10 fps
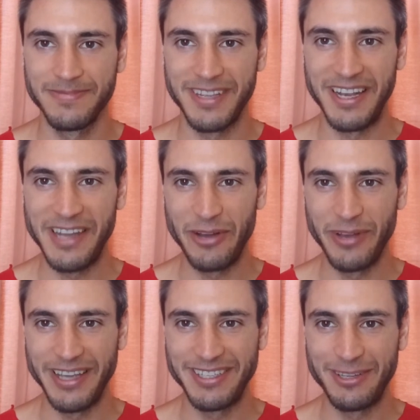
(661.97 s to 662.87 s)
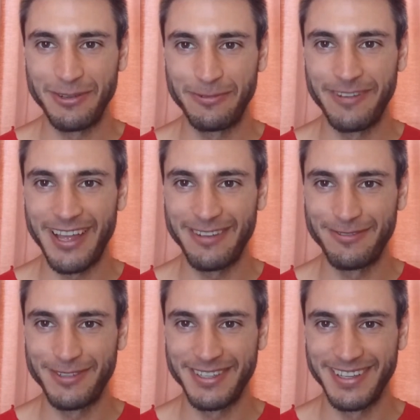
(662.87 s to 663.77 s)
Till now I
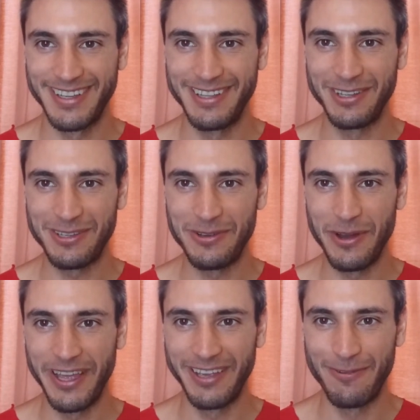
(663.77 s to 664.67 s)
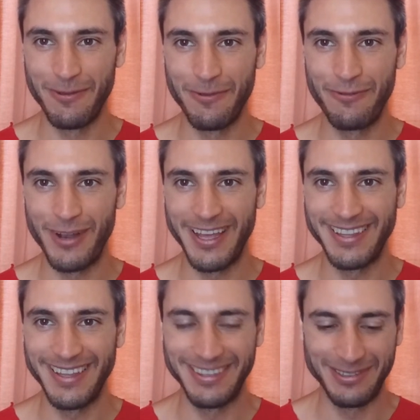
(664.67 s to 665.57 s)
survived not going full
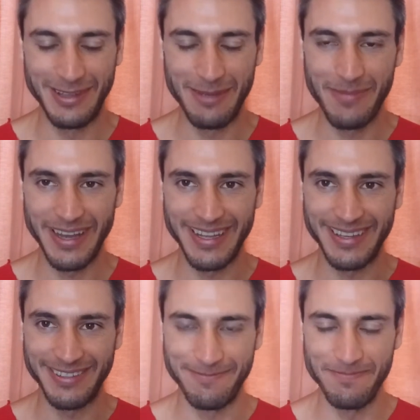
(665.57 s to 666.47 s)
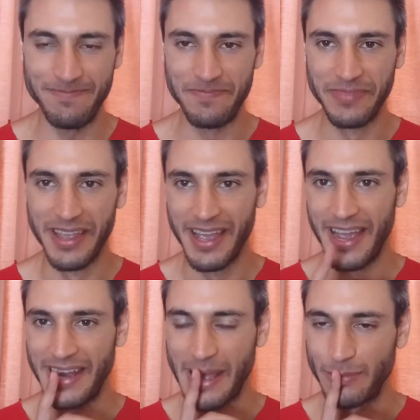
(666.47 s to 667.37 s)
into the money
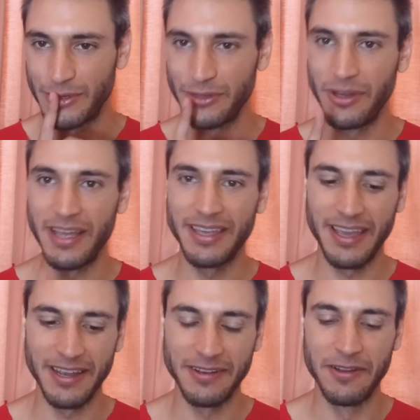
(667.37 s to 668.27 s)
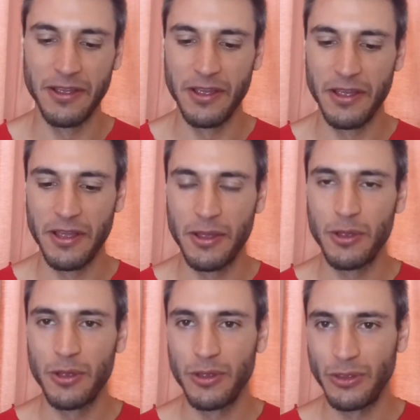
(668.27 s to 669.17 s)
and I'm sure I can
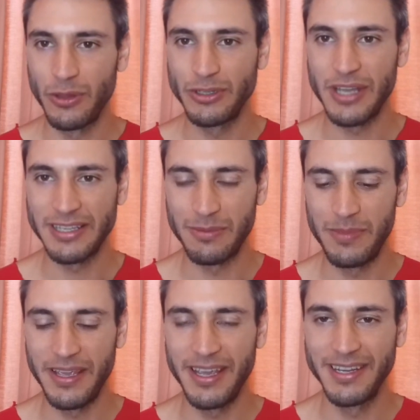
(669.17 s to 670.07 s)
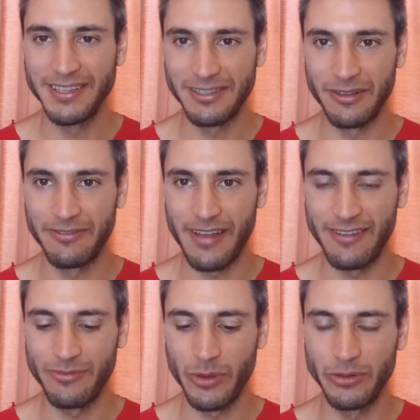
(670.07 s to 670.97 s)
not just be in a
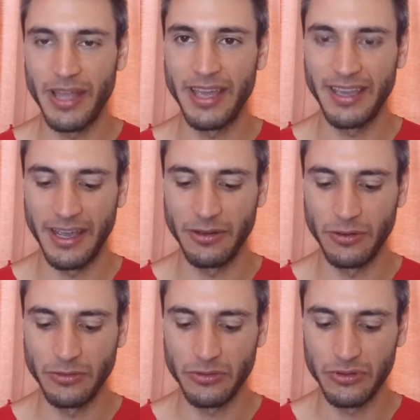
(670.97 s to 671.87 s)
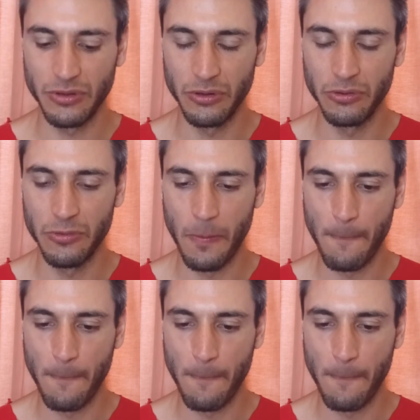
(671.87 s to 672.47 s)
survive mode, I can also